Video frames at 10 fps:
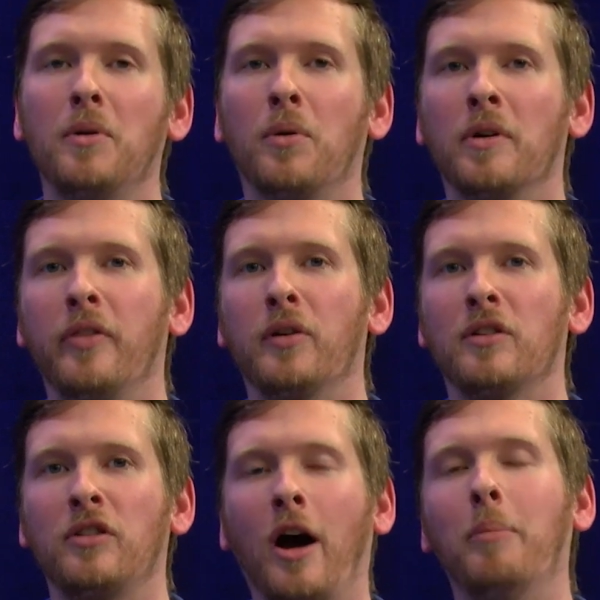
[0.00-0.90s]
or if there's
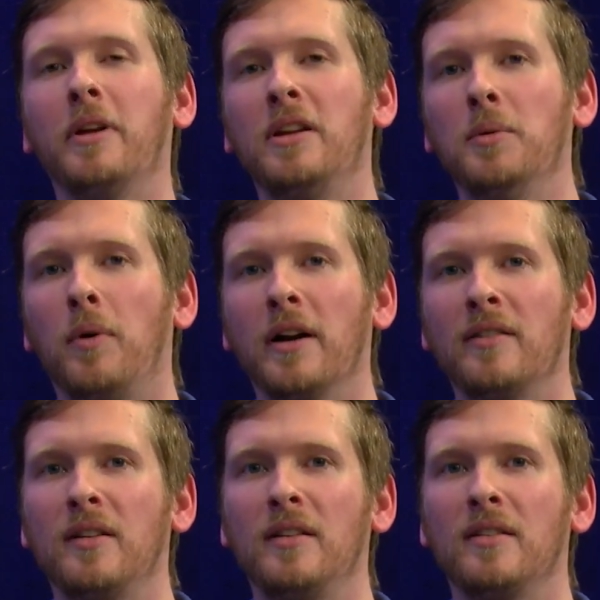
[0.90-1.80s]
a topic you want
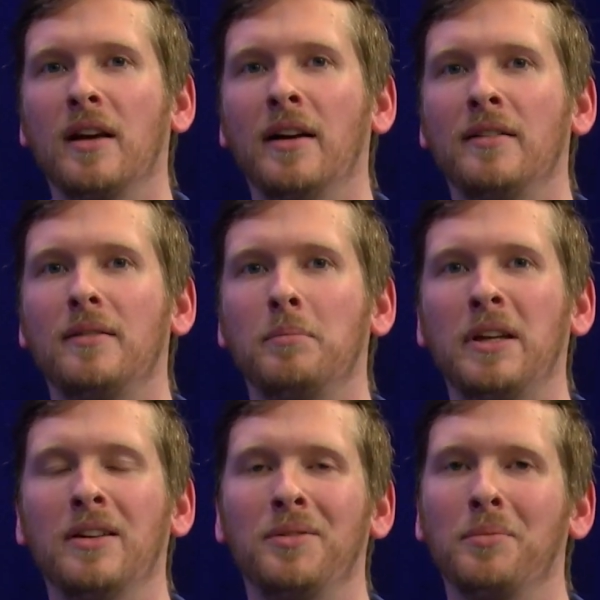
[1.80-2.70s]
us to discuss,
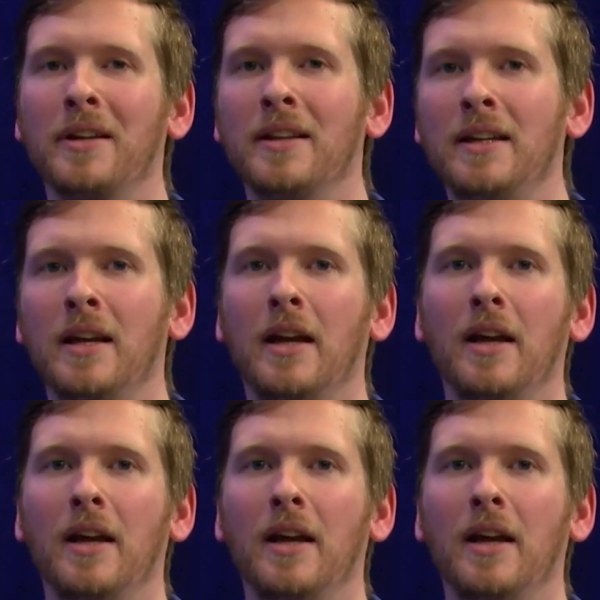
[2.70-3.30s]
because really,